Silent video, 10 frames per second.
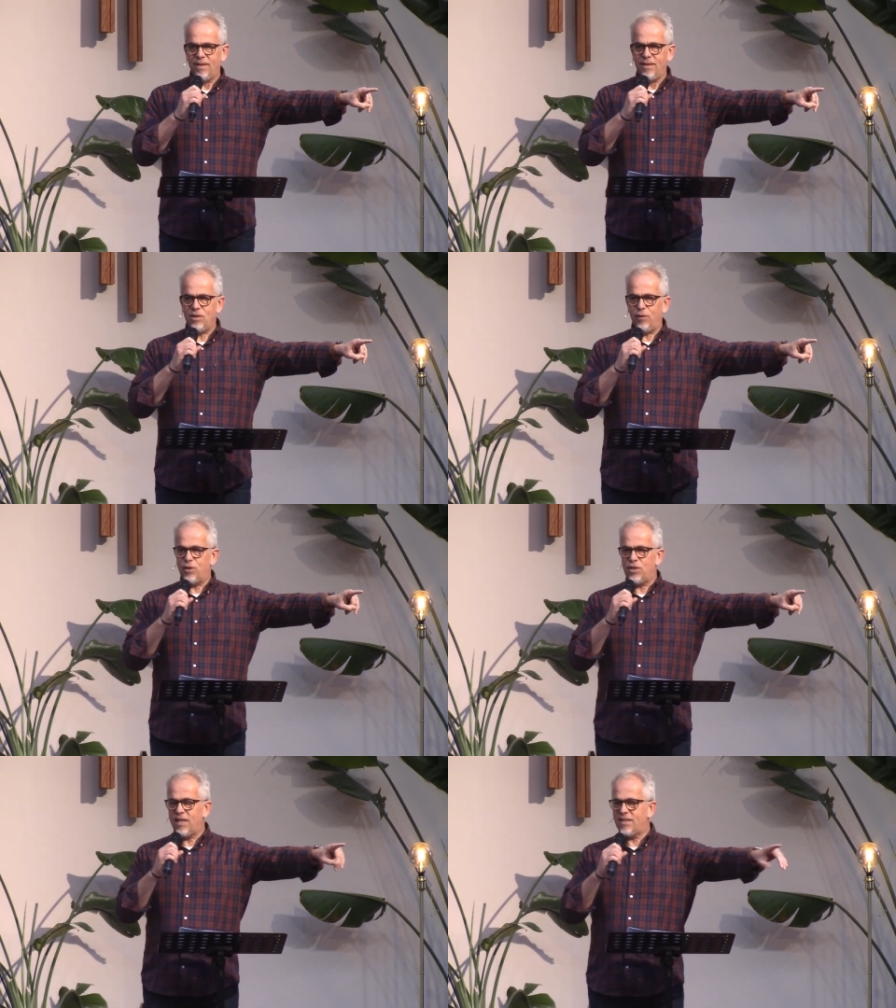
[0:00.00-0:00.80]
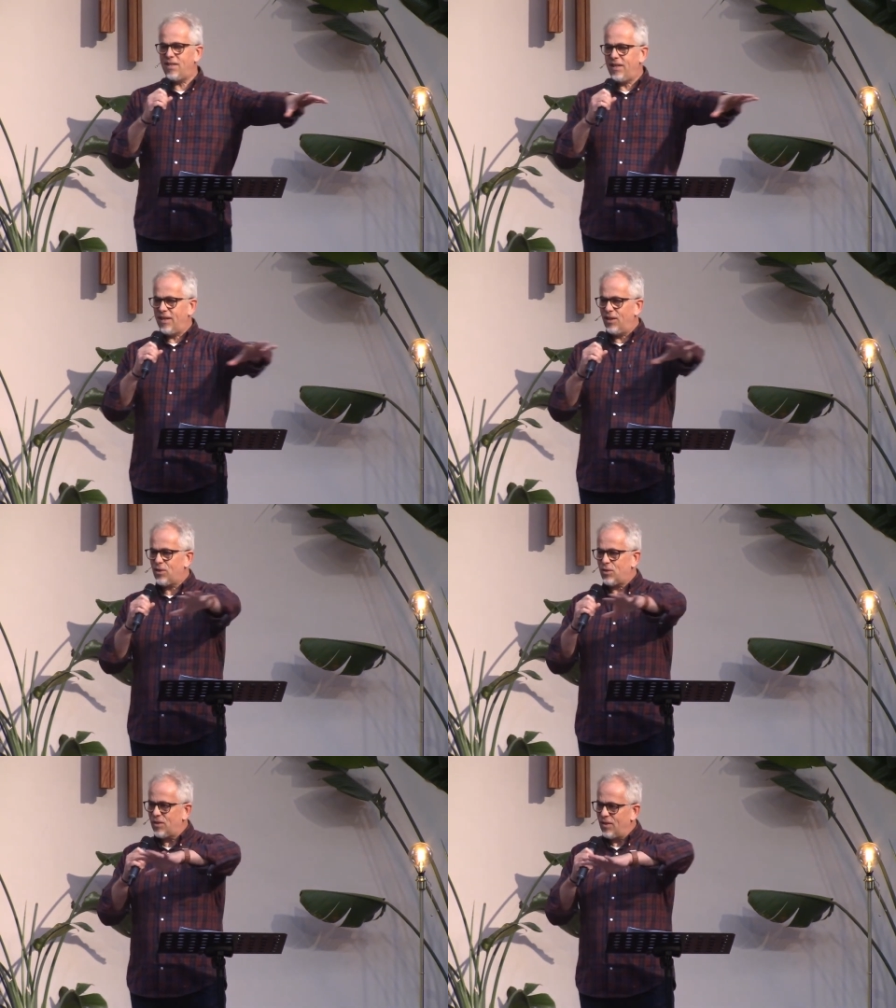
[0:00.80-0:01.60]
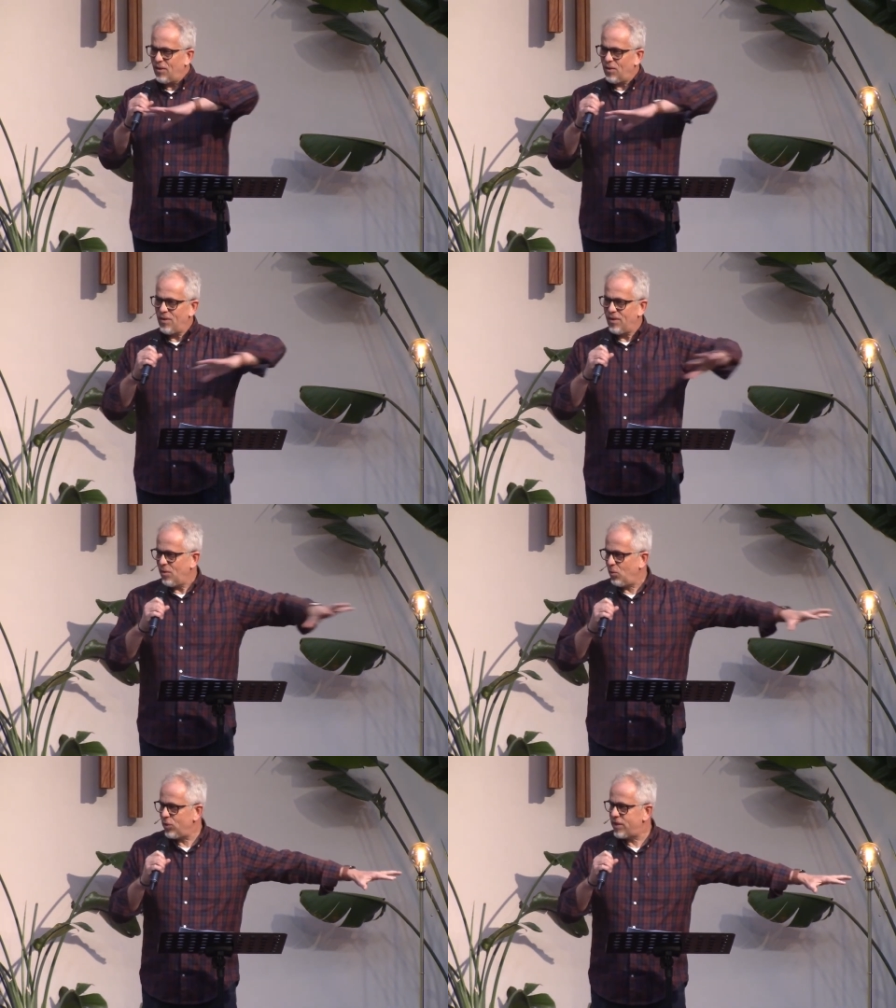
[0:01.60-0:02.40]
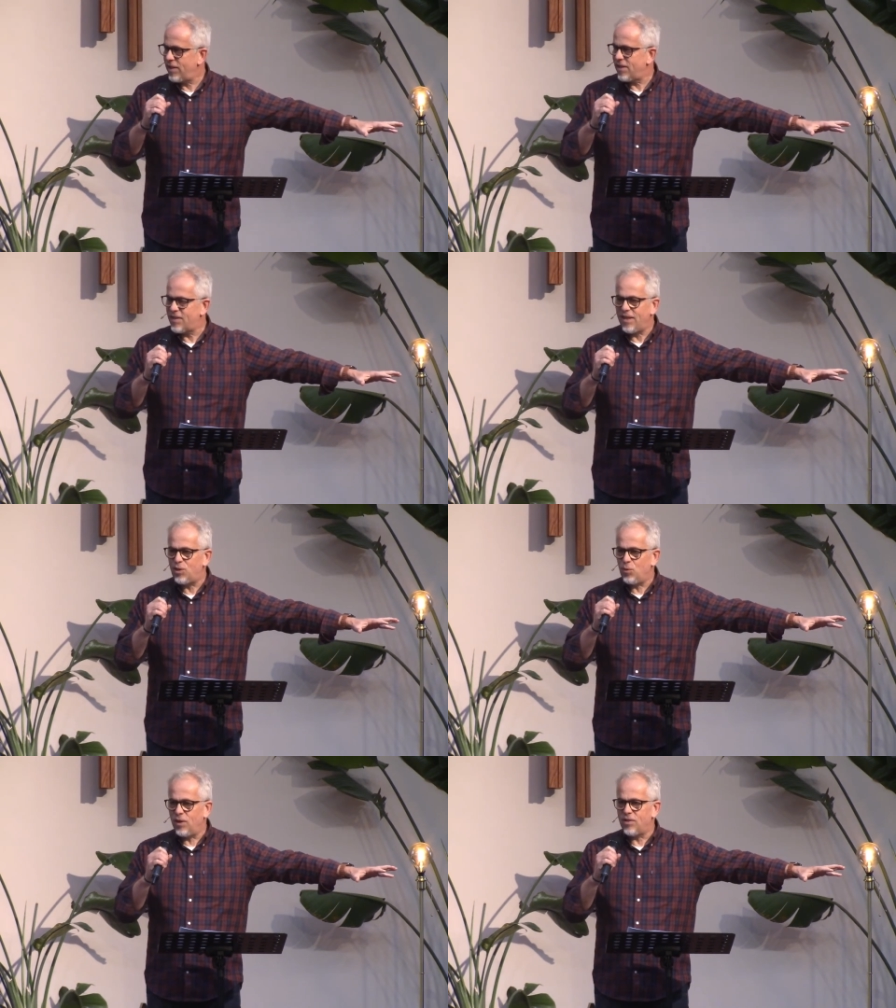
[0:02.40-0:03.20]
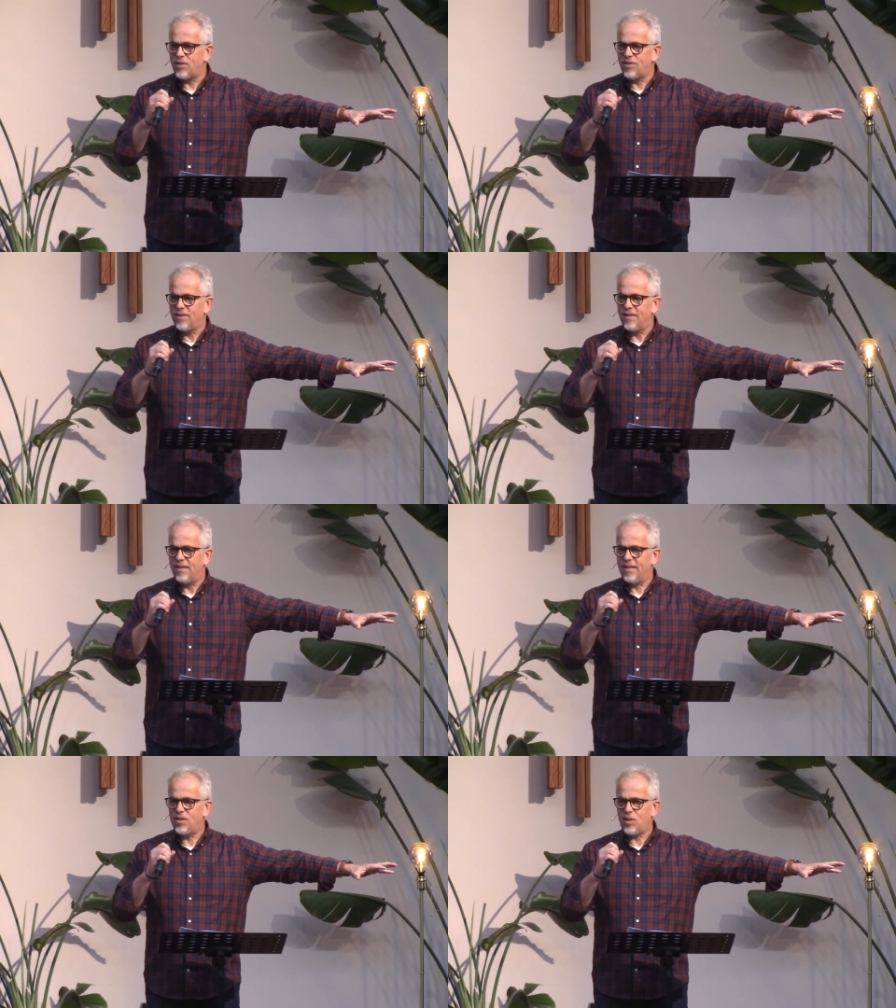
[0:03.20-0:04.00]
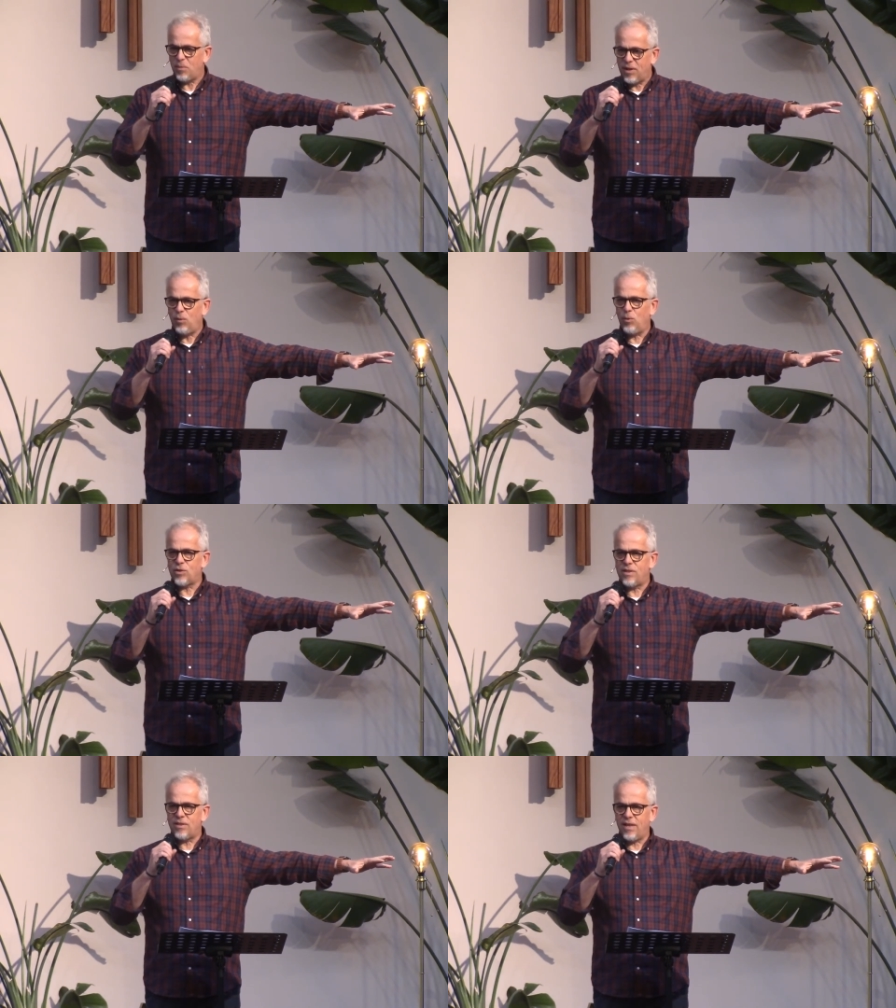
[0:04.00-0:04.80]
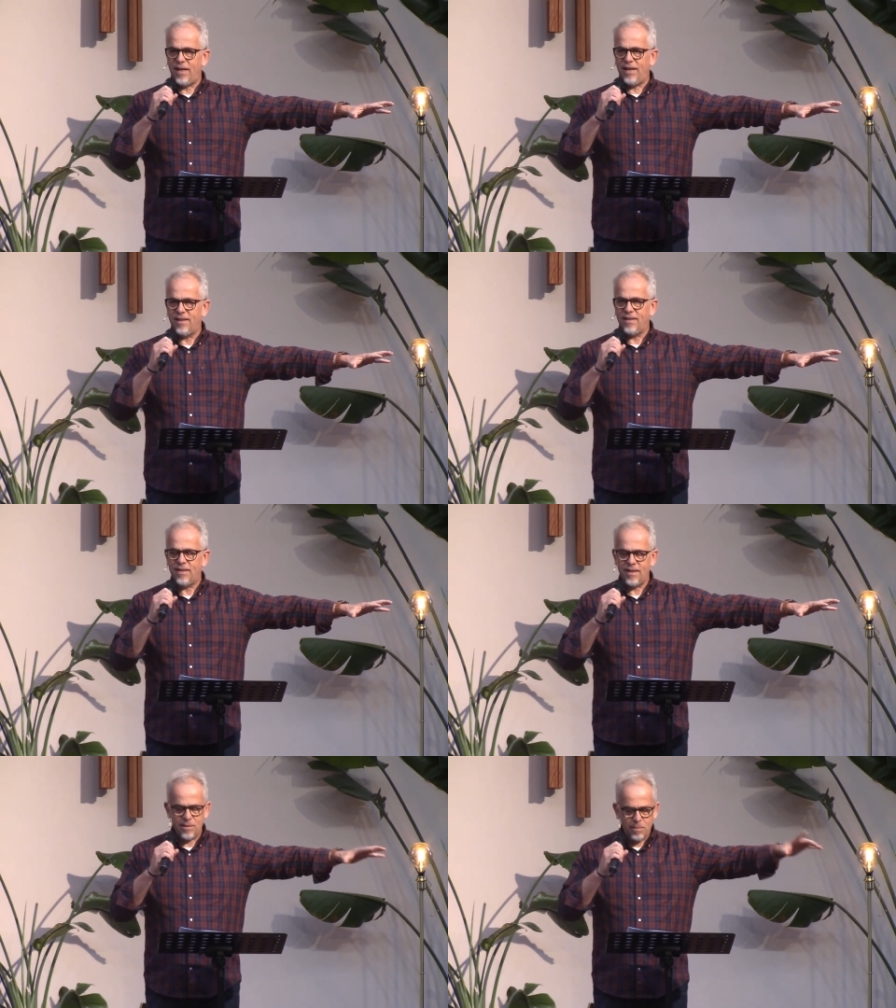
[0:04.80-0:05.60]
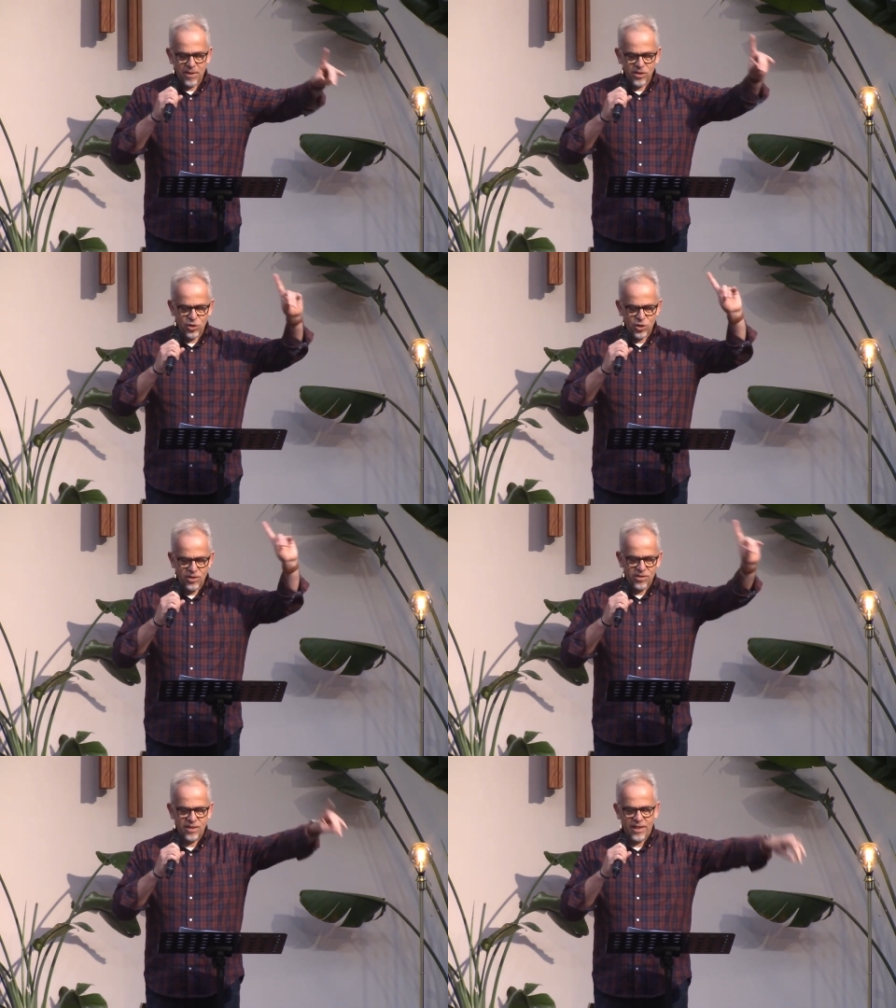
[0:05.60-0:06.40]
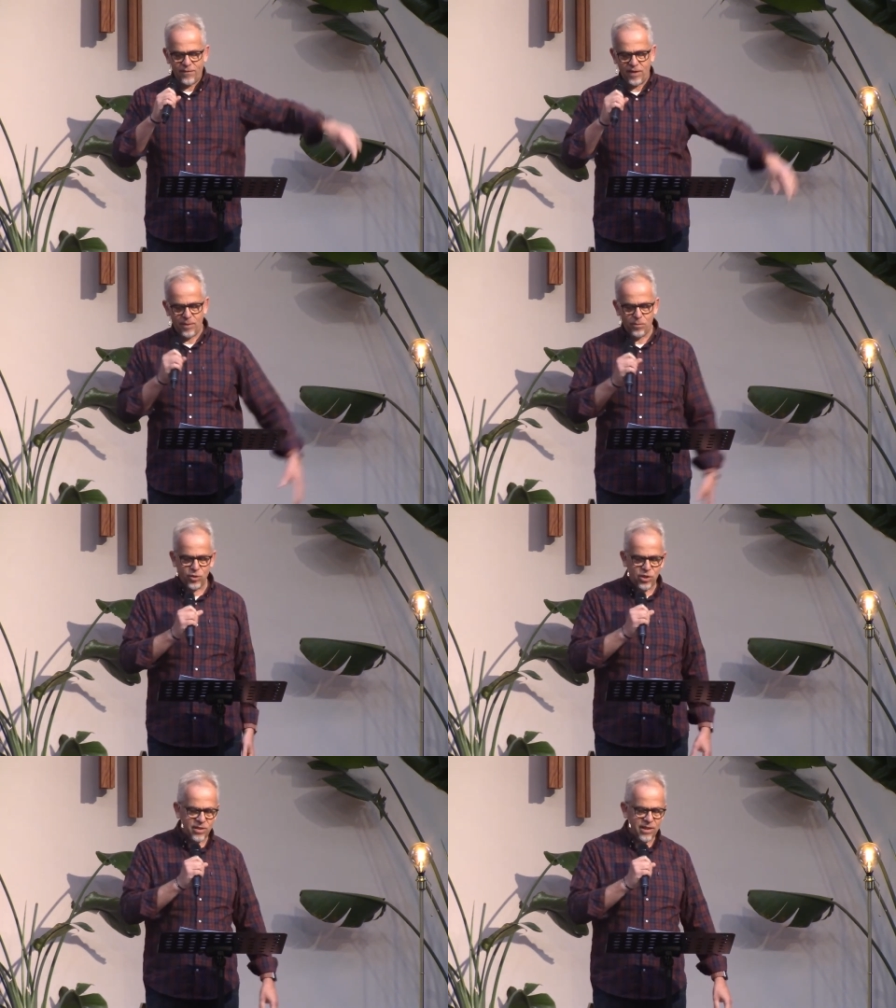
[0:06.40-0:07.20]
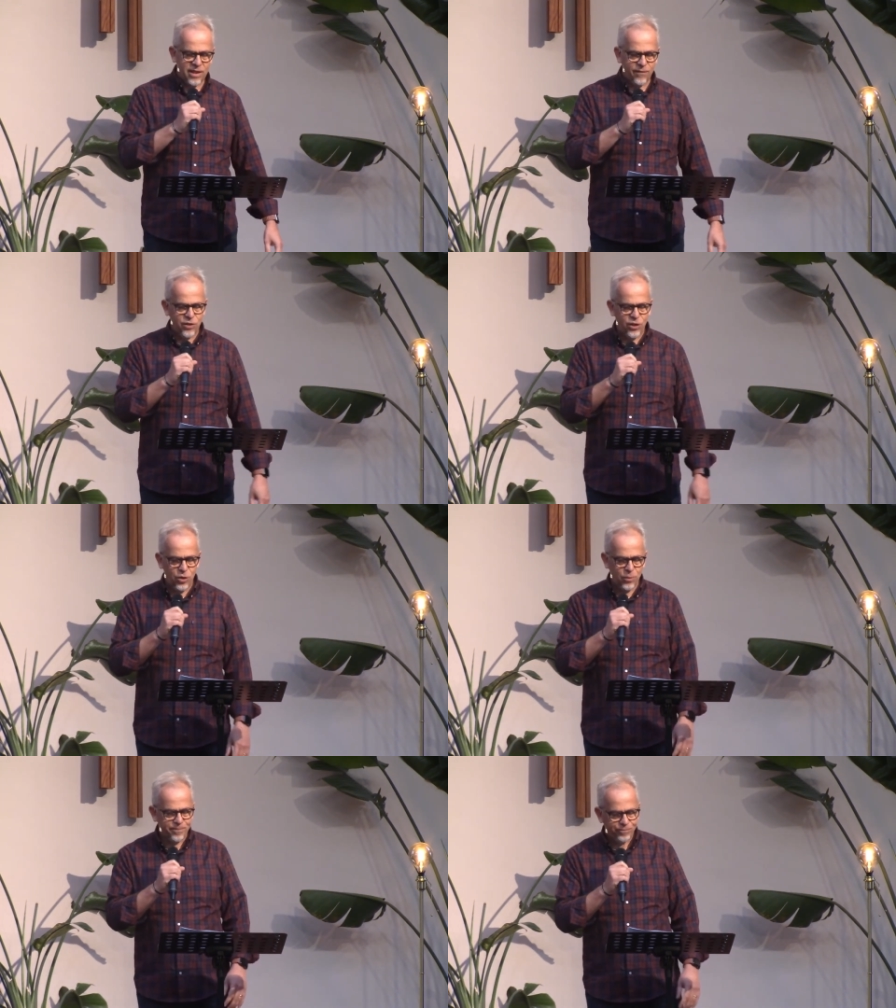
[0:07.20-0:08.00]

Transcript: So after 60 years, what's he going to say to us? There's something he wants to say. There's a message Jesus has given him, which he's going to give to you.